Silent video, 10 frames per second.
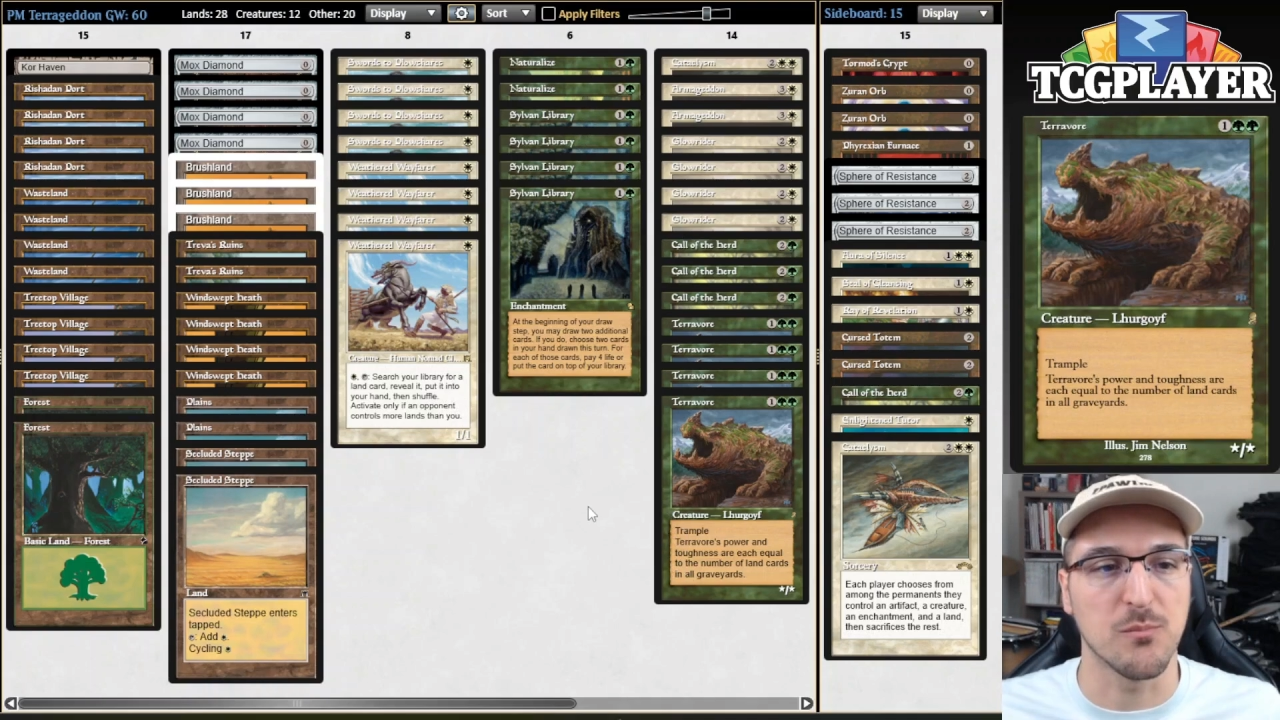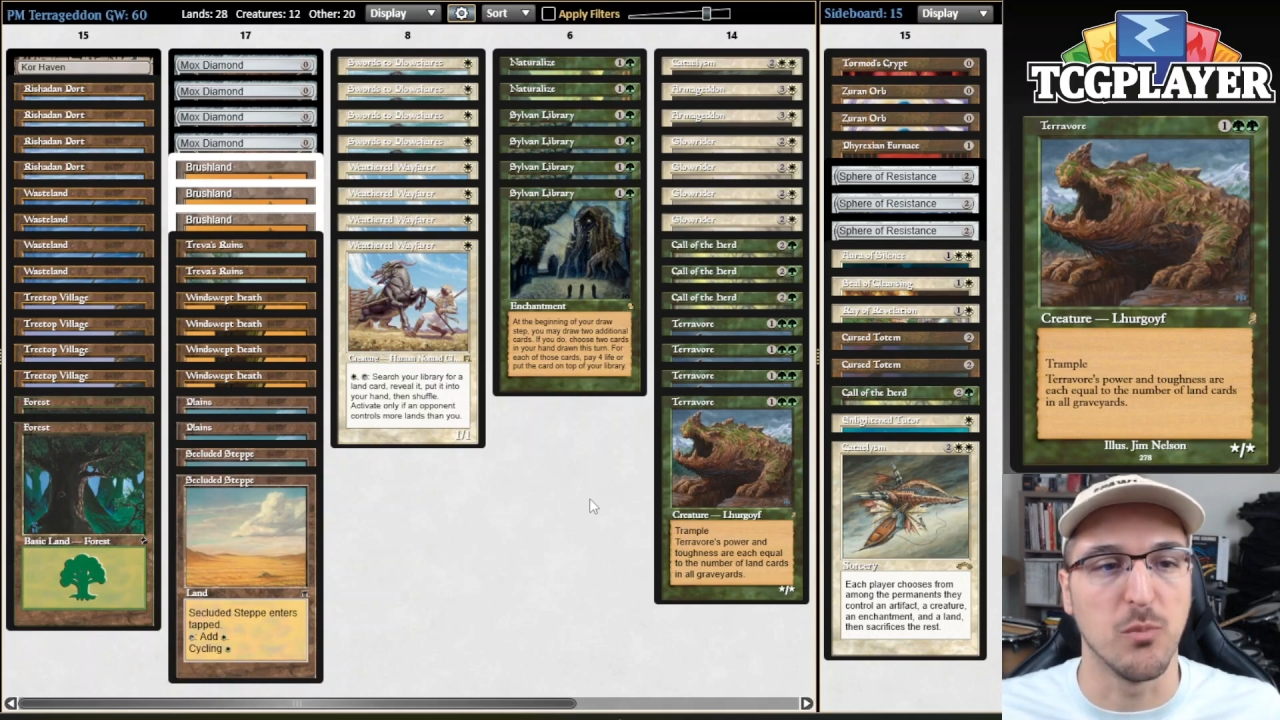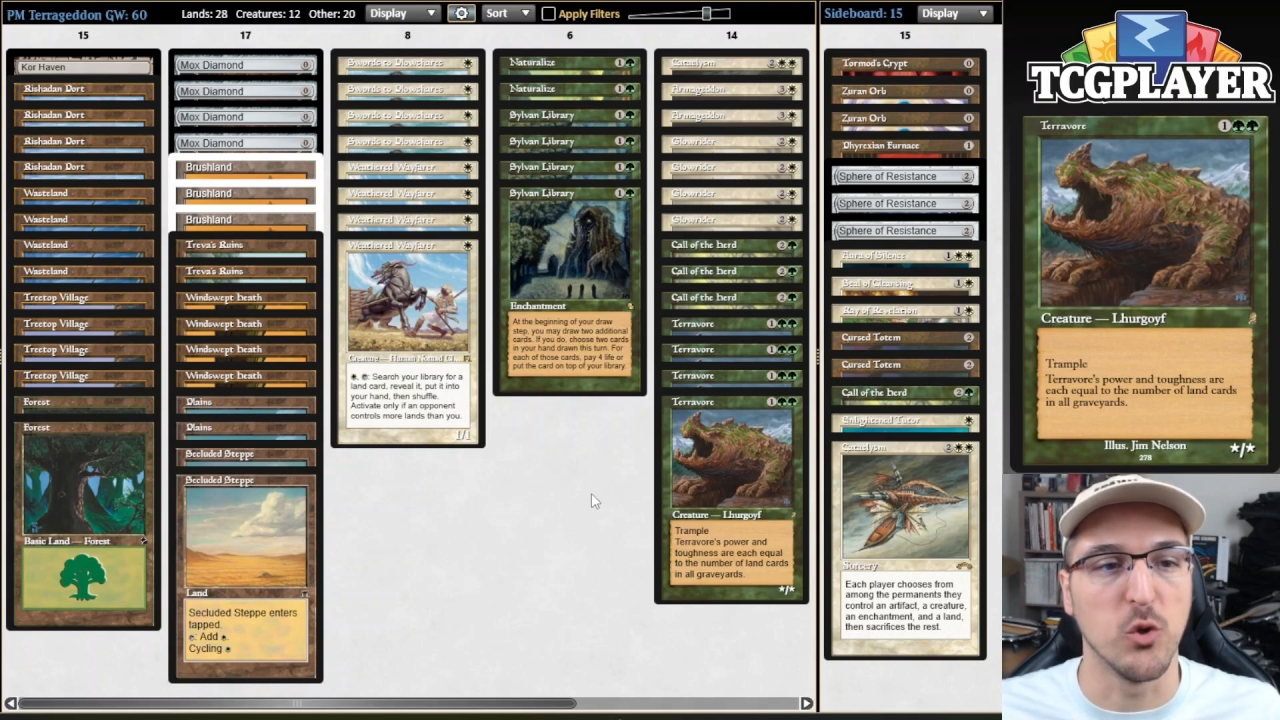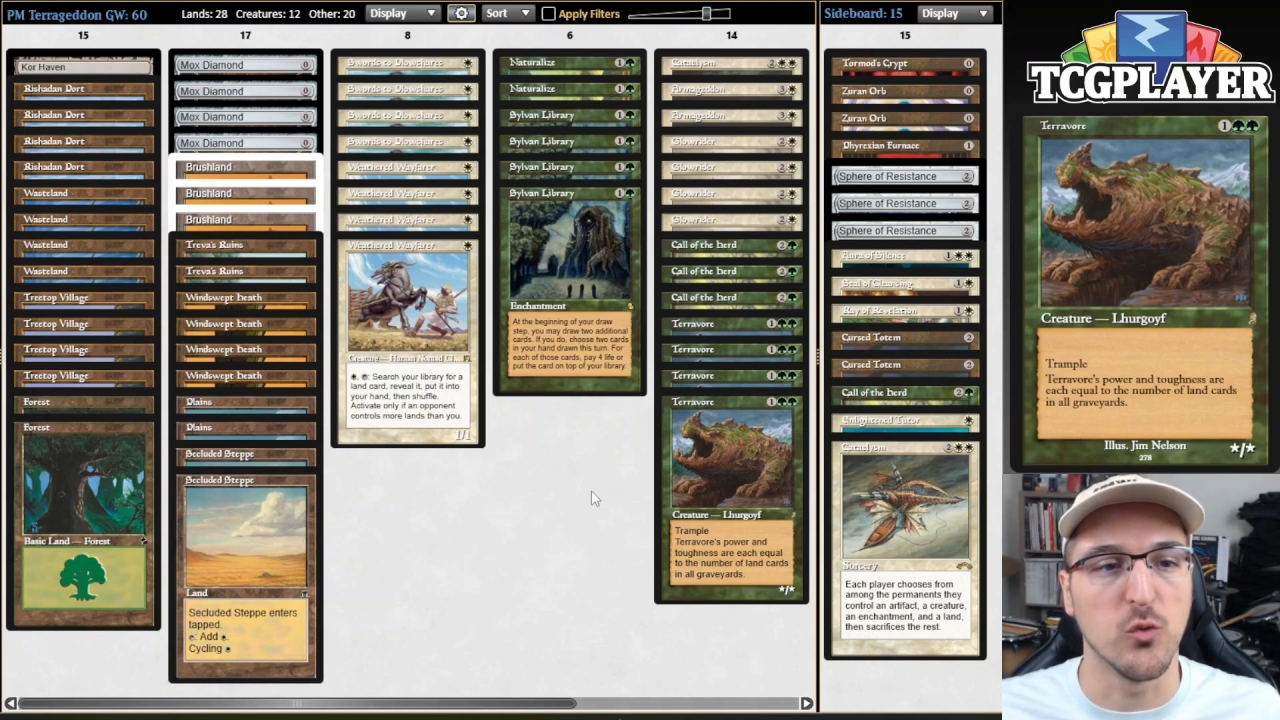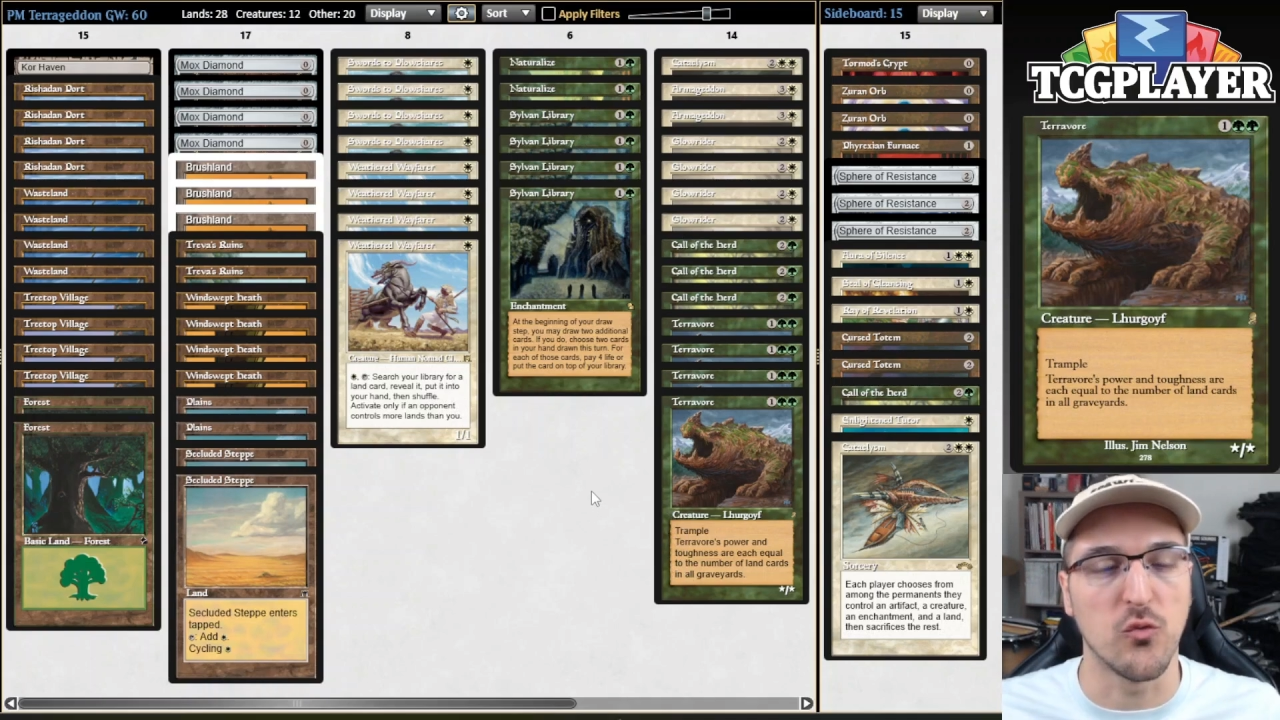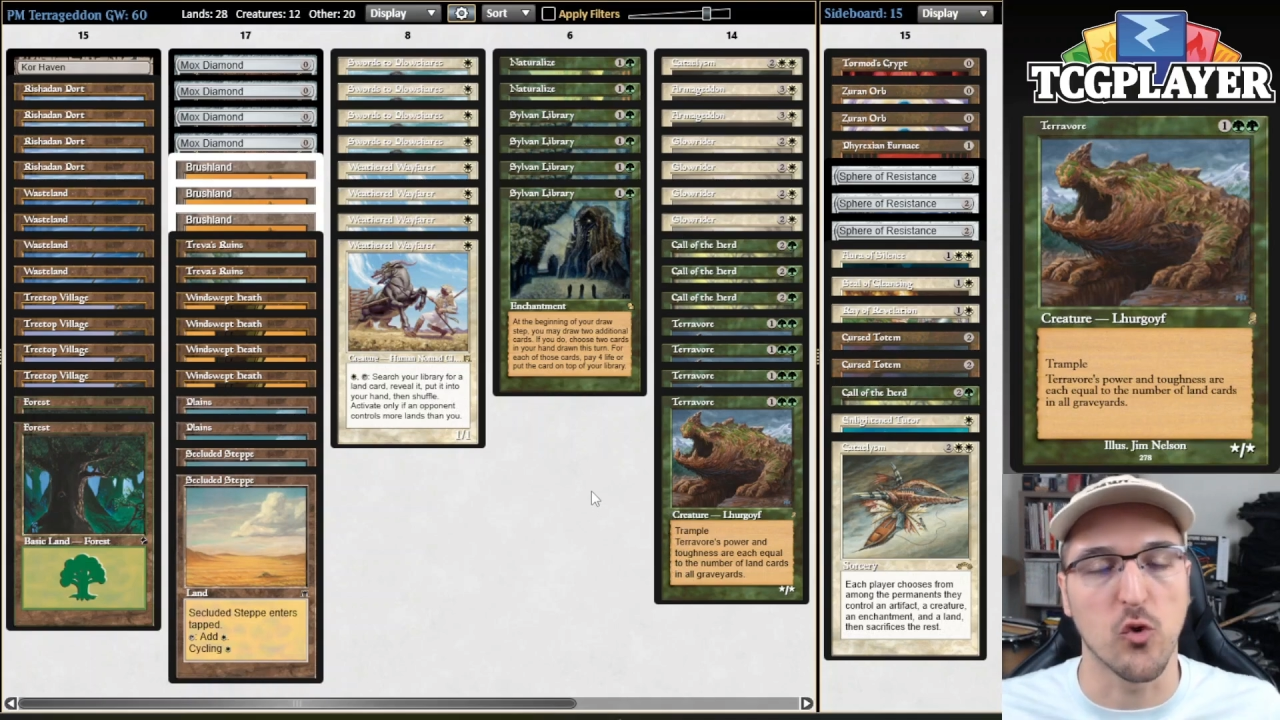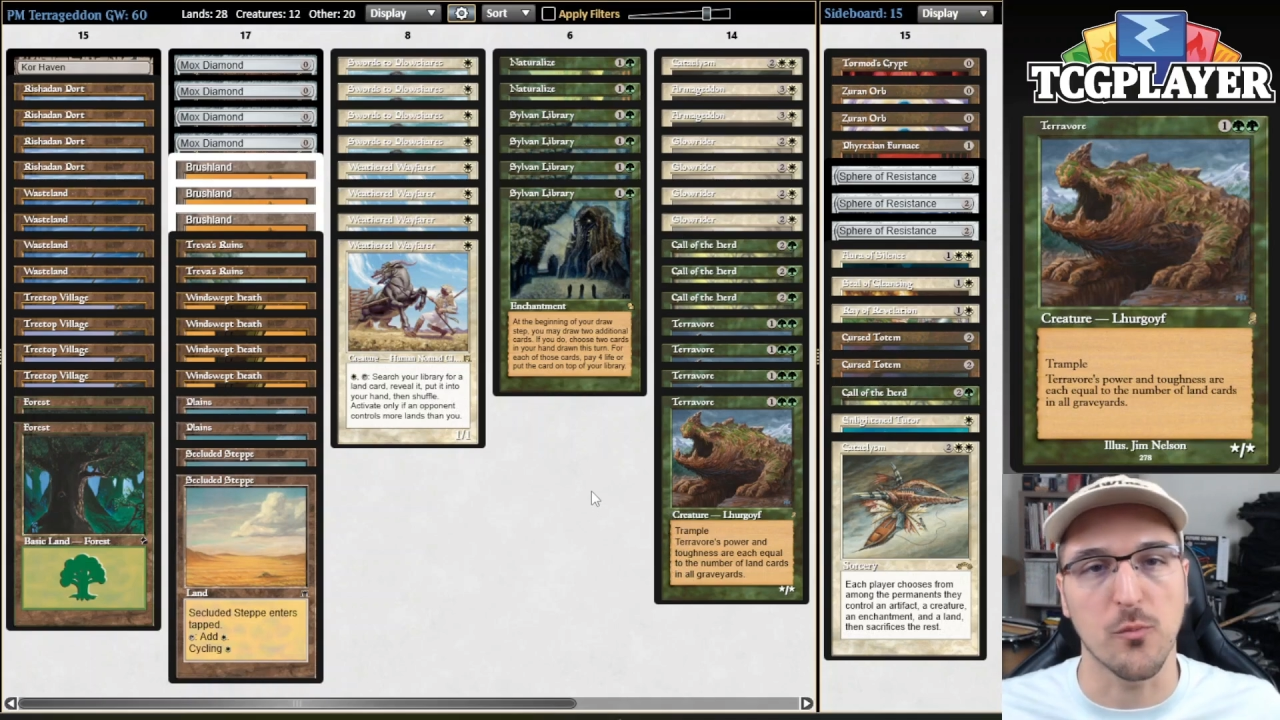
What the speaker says: blue for